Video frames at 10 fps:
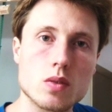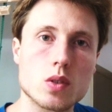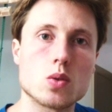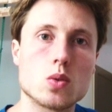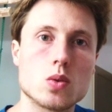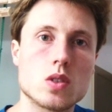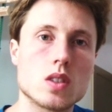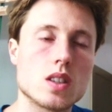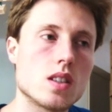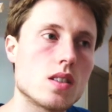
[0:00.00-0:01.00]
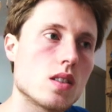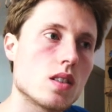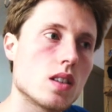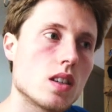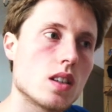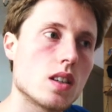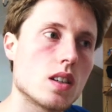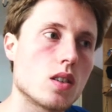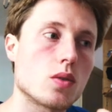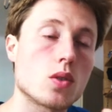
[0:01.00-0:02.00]
end of a route is,
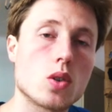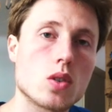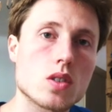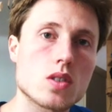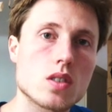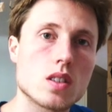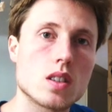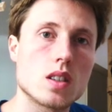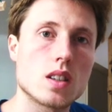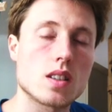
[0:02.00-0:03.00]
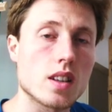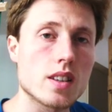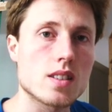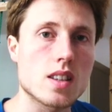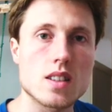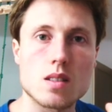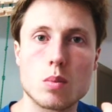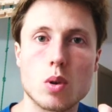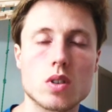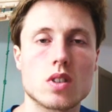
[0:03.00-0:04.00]
of course, at least as
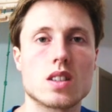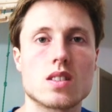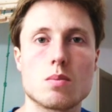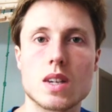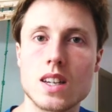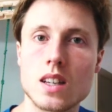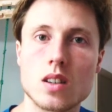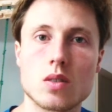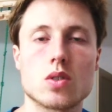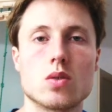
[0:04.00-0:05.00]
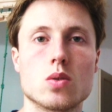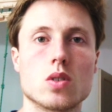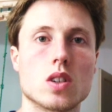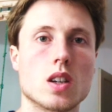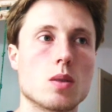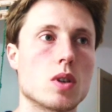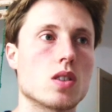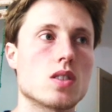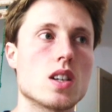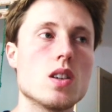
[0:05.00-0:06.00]
important as the beginning of the route, okay?
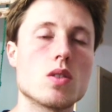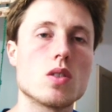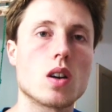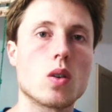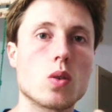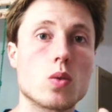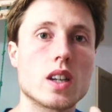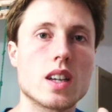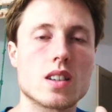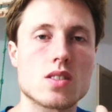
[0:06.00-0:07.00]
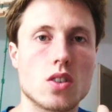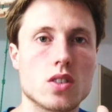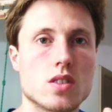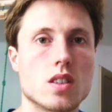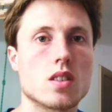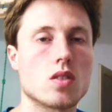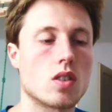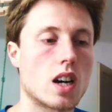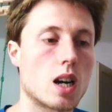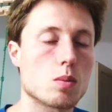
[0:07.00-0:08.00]
Because here you are already exhausted,
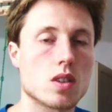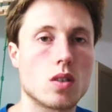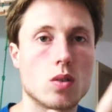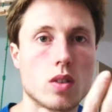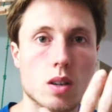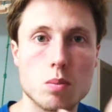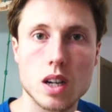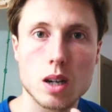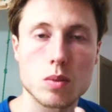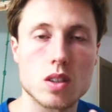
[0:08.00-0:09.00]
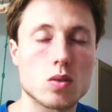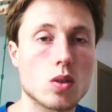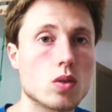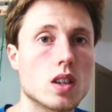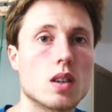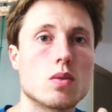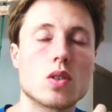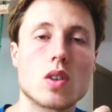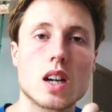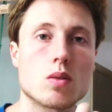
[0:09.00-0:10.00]
your arms are already pumped, you don't have
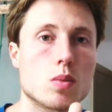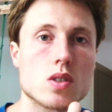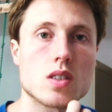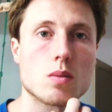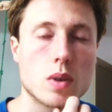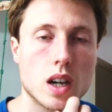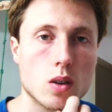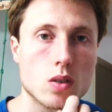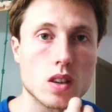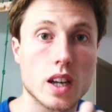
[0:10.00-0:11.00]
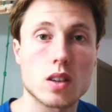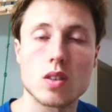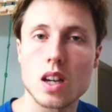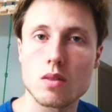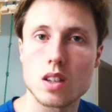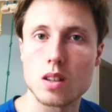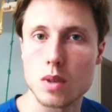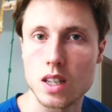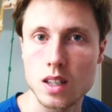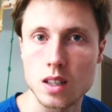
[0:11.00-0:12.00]
your one hundred percent power like you have it in the
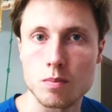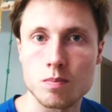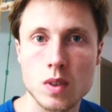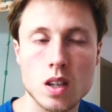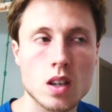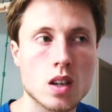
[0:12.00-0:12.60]
beginning.